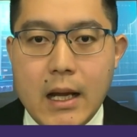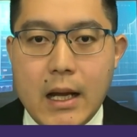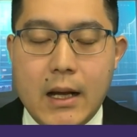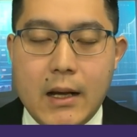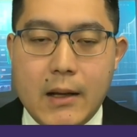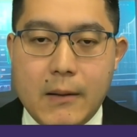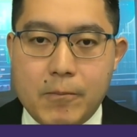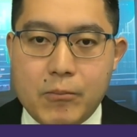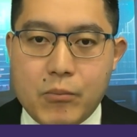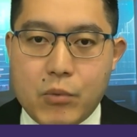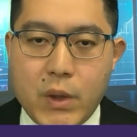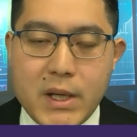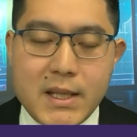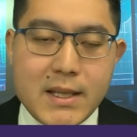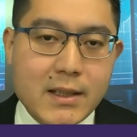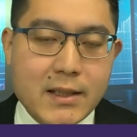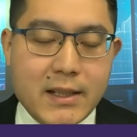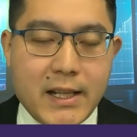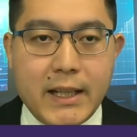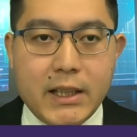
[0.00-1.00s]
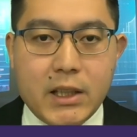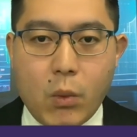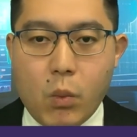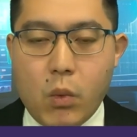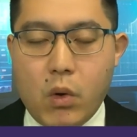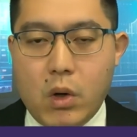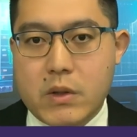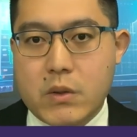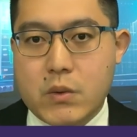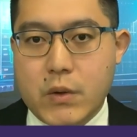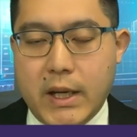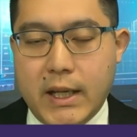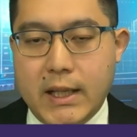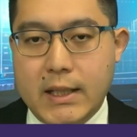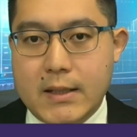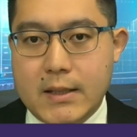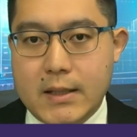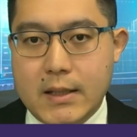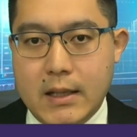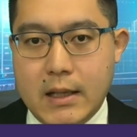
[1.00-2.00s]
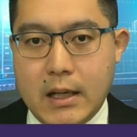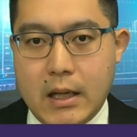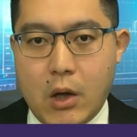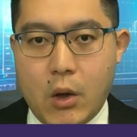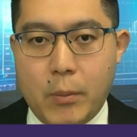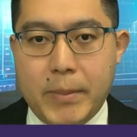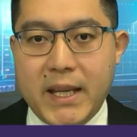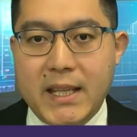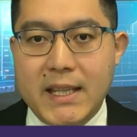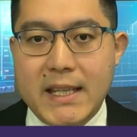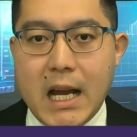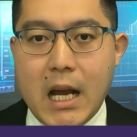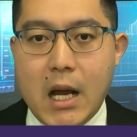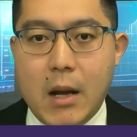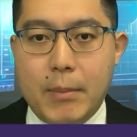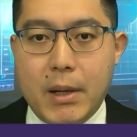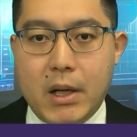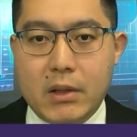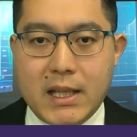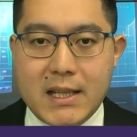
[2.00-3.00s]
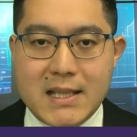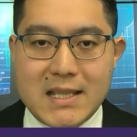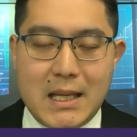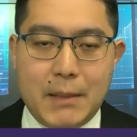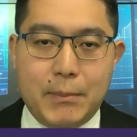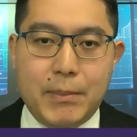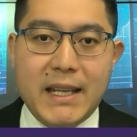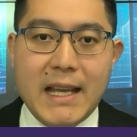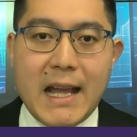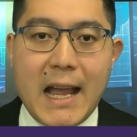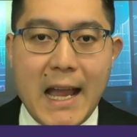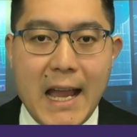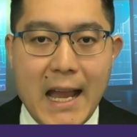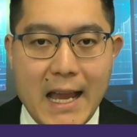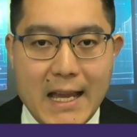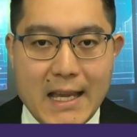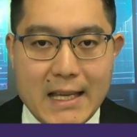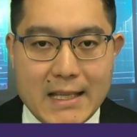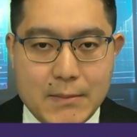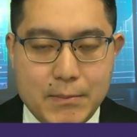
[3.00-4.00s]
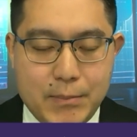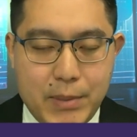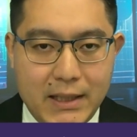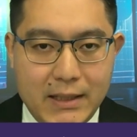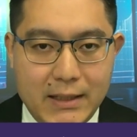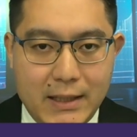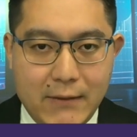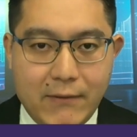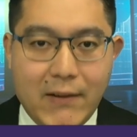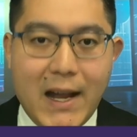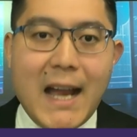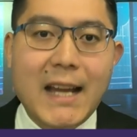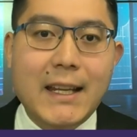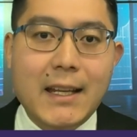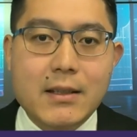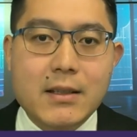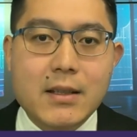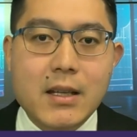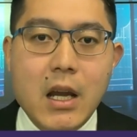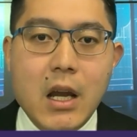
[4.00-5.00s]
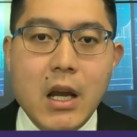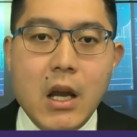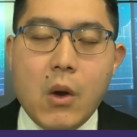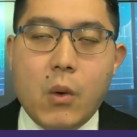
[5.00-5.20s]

Um, recently, the Wall Street uh, opinion about the CPI has been divided.